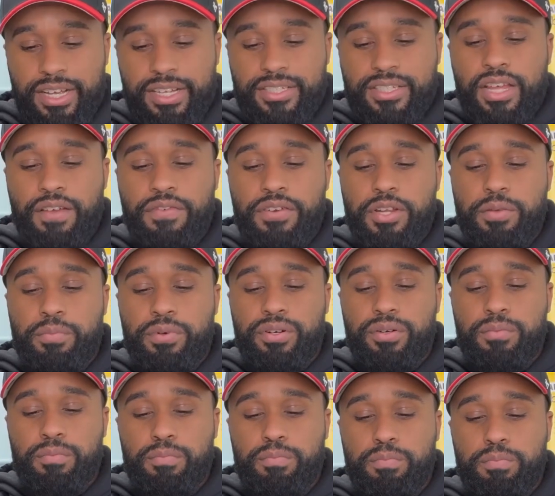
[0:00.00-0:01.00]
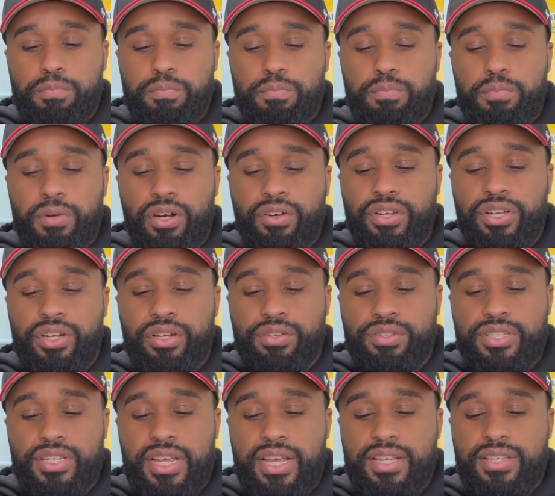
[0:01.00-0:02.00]
Stephanie
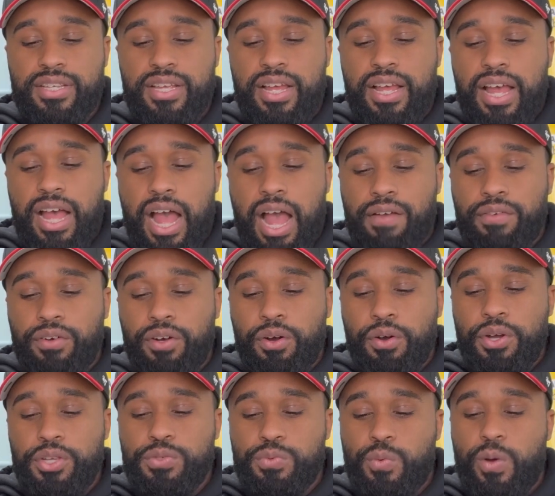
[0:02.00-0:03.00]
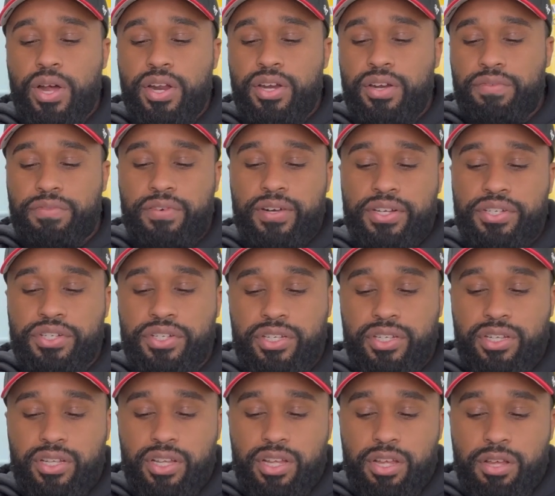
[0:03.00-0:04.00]
Burrito says, I've always wanted a
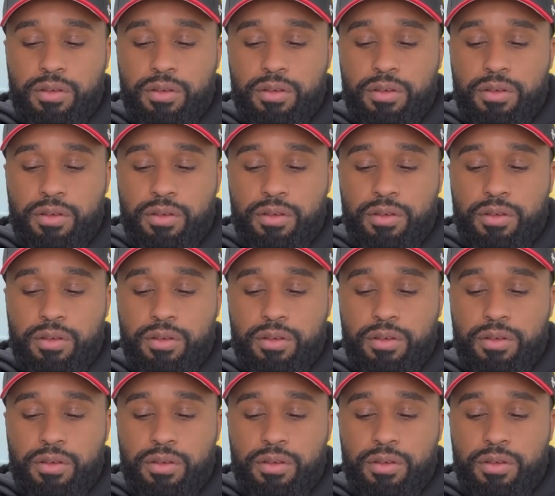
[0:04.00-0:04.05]
Frenchie,